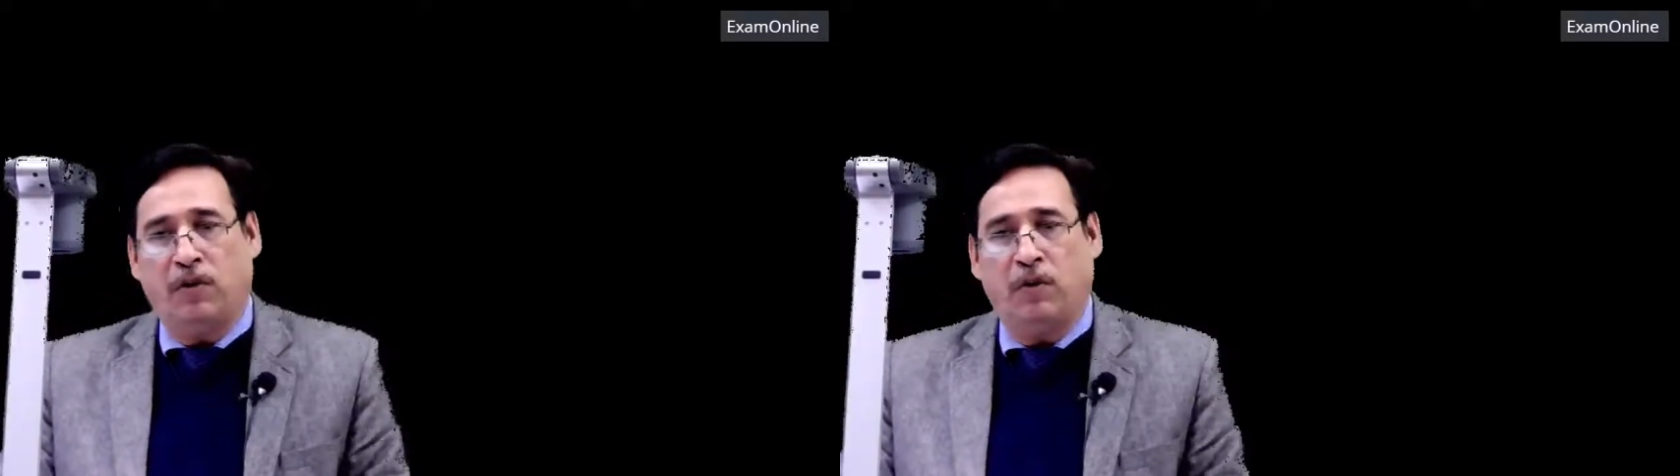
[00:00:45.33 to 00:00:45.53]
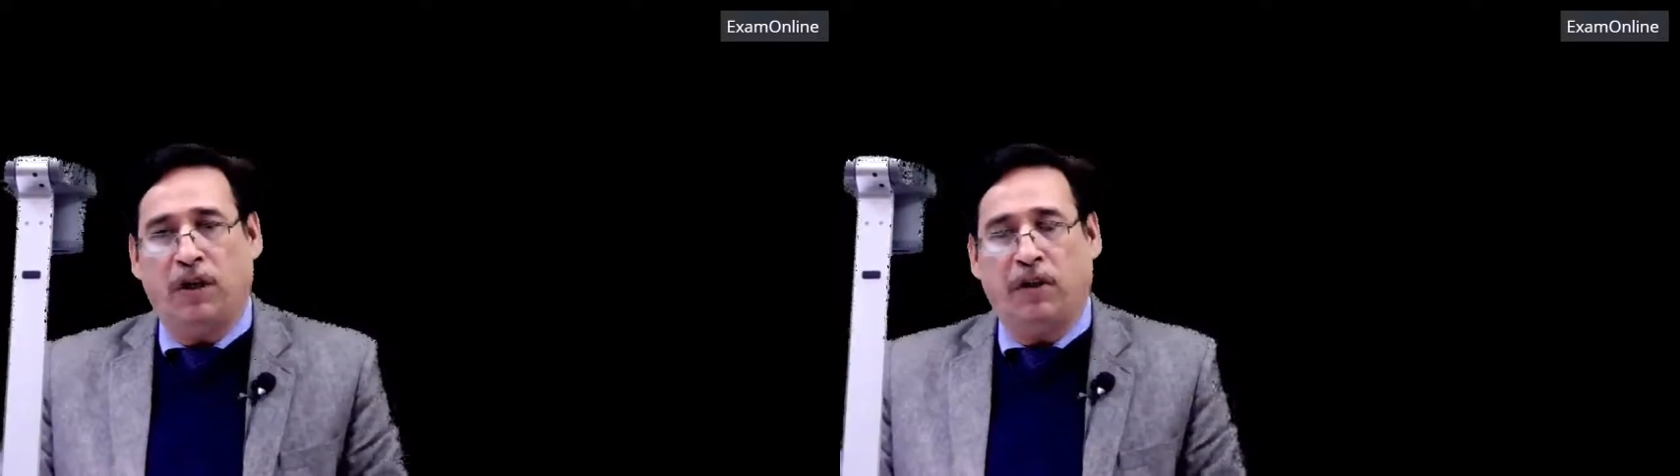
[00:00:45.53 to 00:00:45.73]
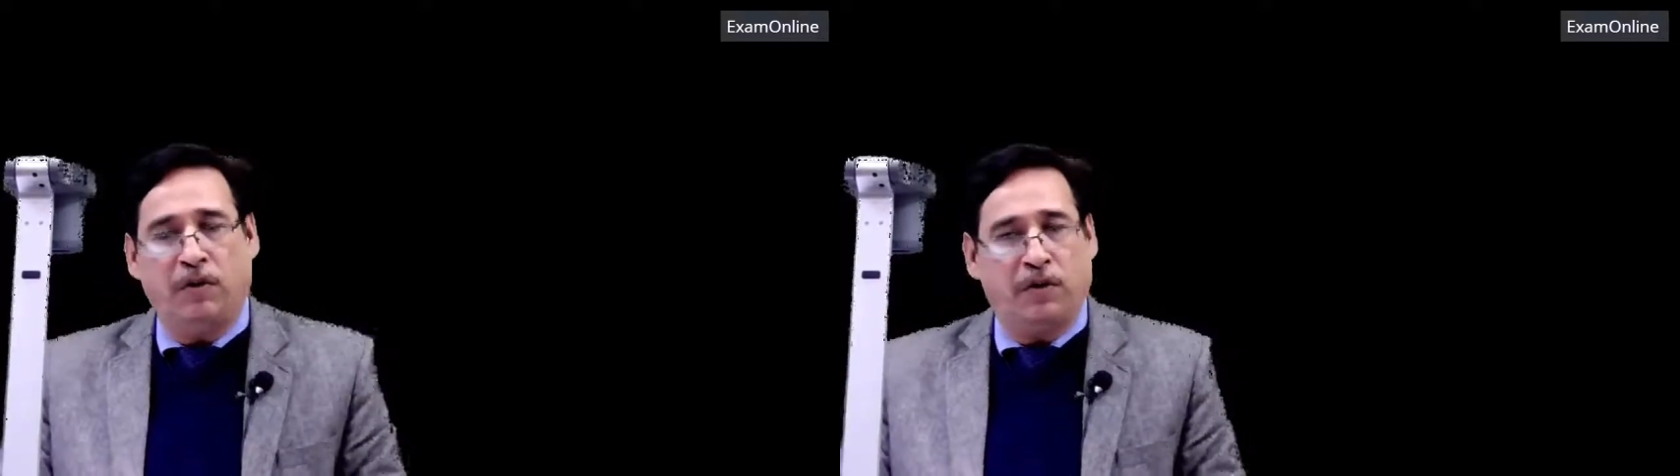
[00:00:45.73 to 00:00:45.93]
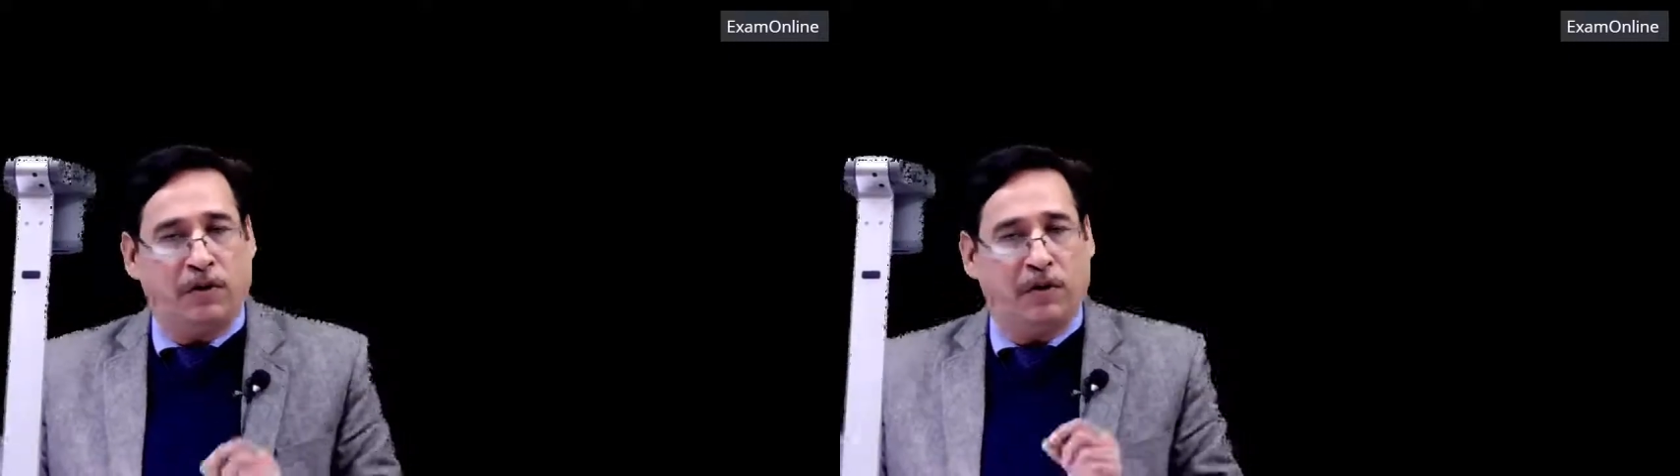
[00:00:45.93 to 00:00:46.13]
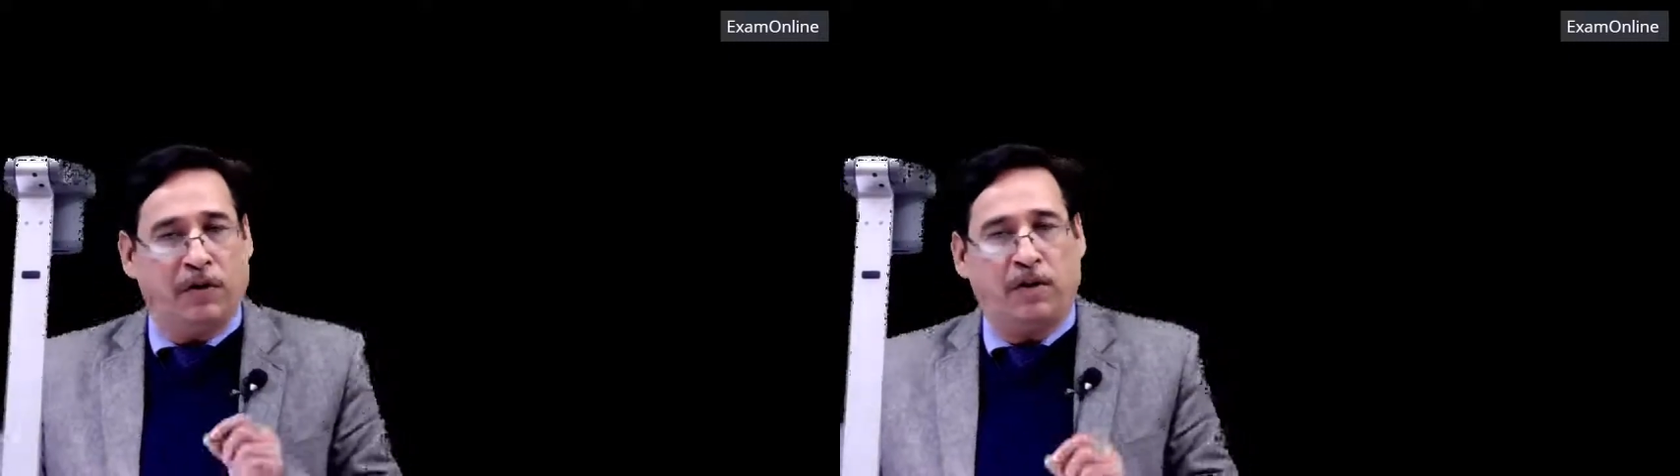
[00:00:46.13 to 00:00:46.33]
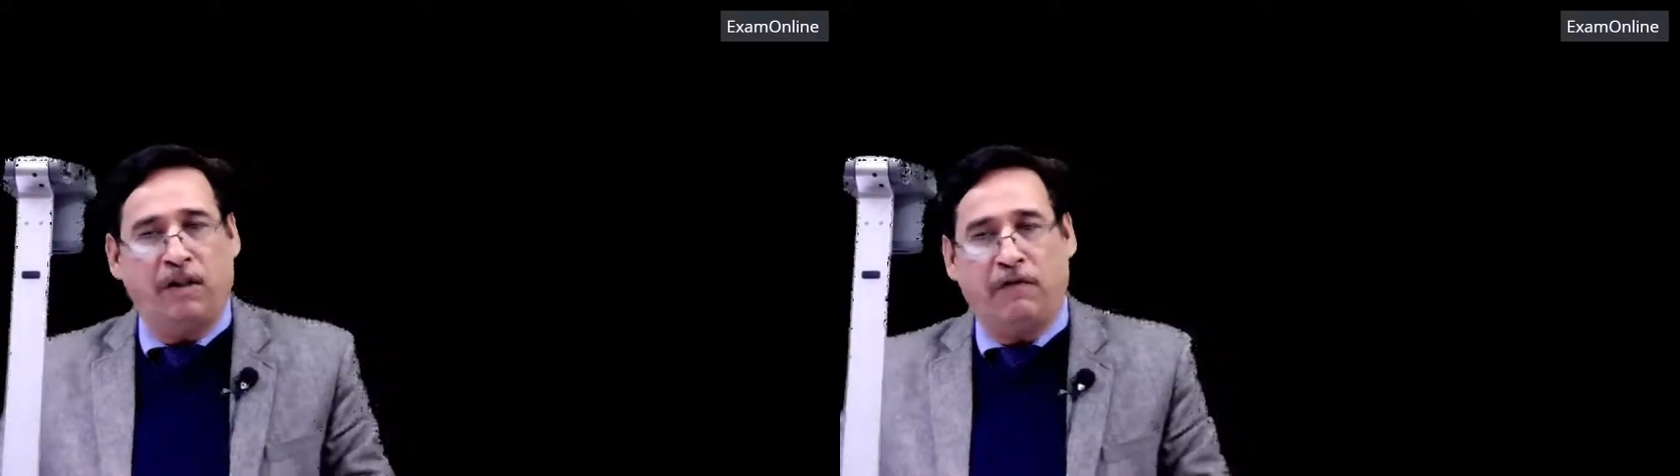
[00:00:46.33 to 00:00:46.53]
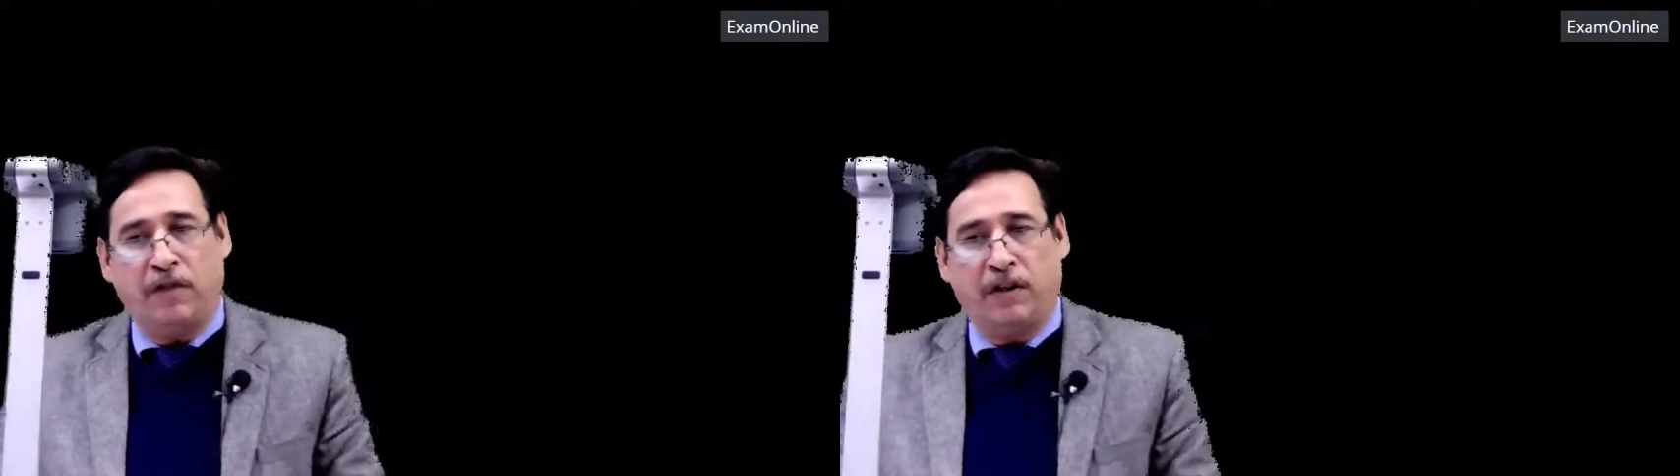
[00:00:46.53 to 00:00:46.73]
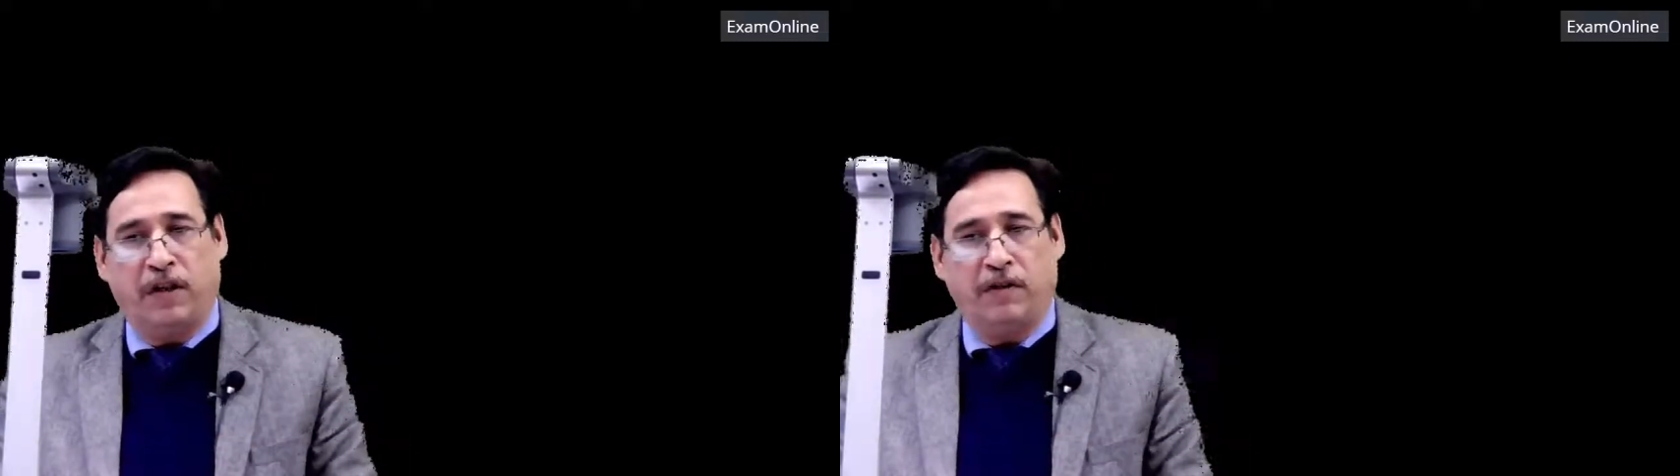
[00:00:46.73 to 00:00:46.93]
so that you should not
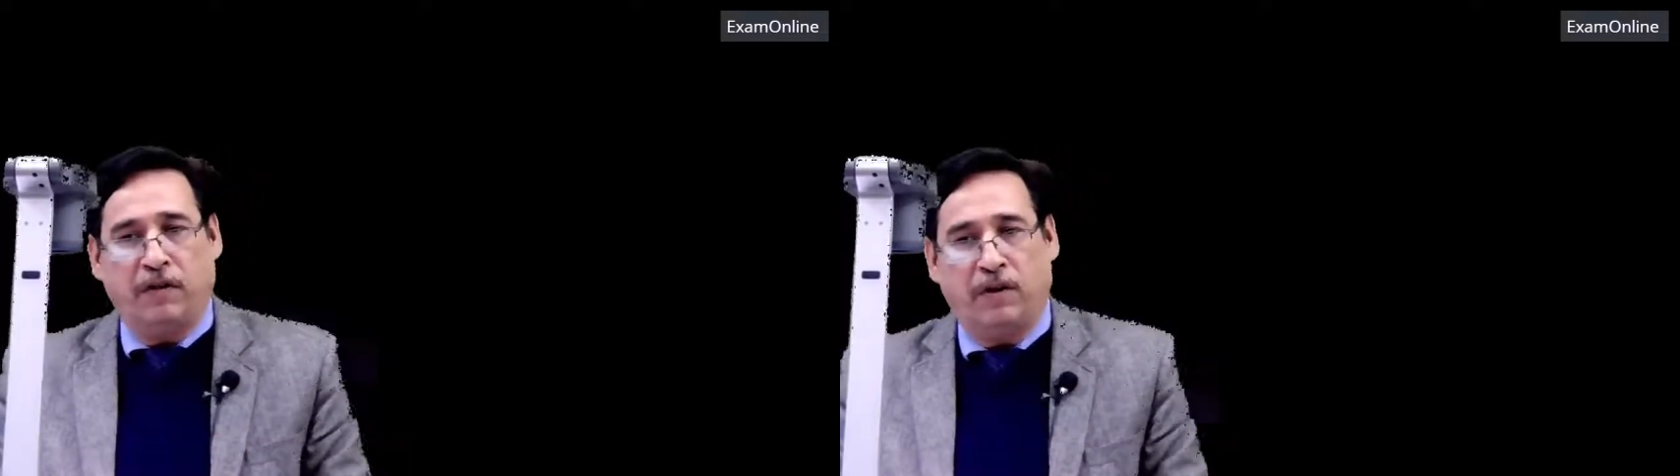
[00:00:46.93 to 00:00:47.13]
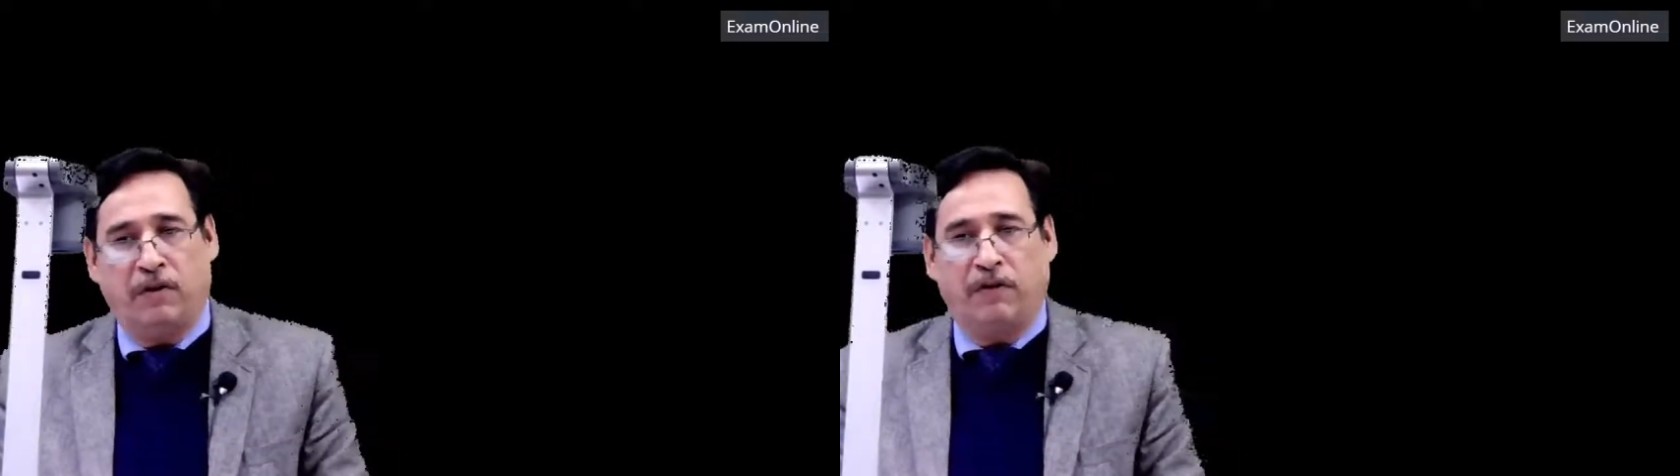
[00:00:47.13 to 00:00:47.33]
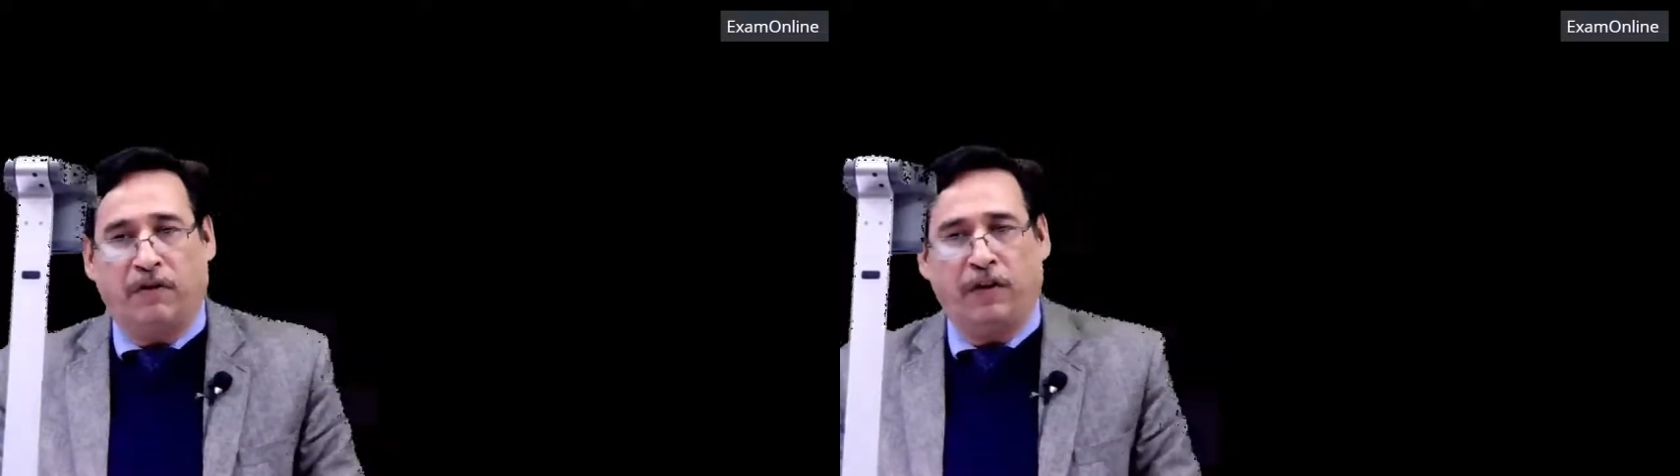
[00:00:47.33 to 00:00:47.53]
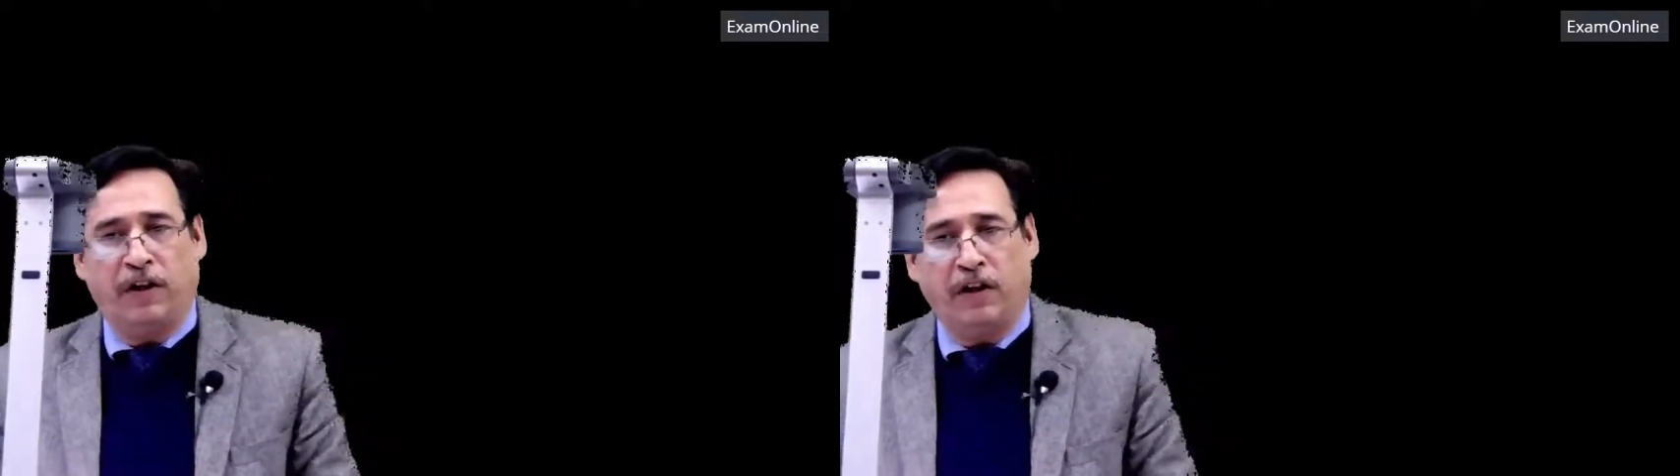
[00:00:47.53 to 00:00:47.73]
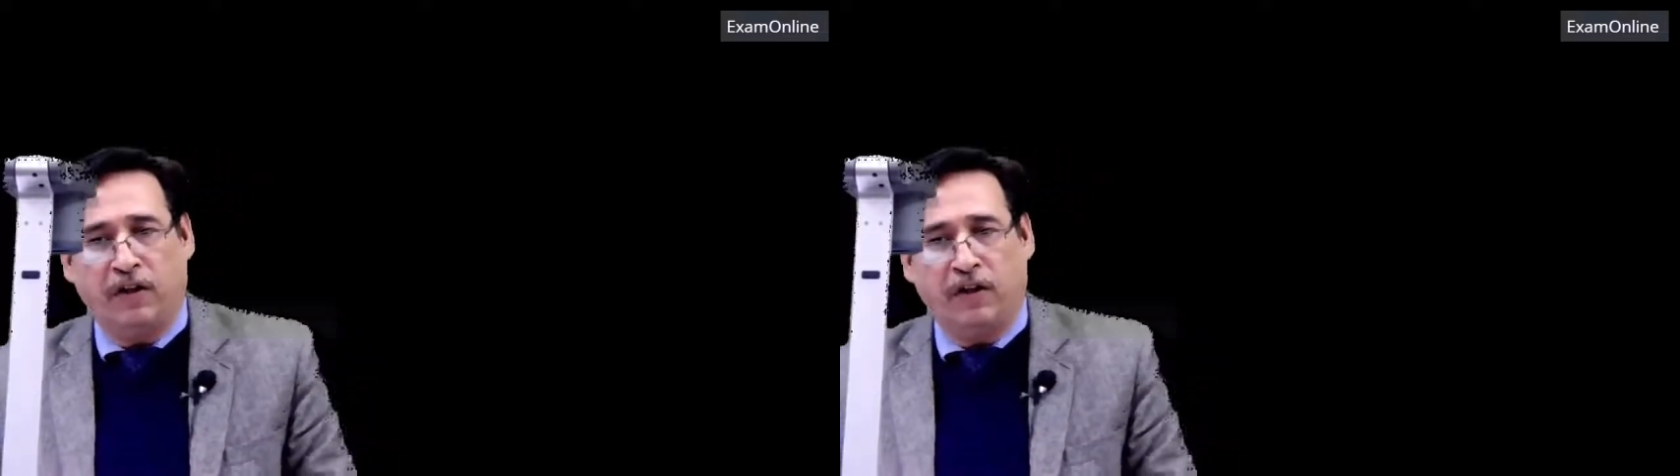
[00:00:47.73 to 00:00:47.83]
confront any sort of difficulty.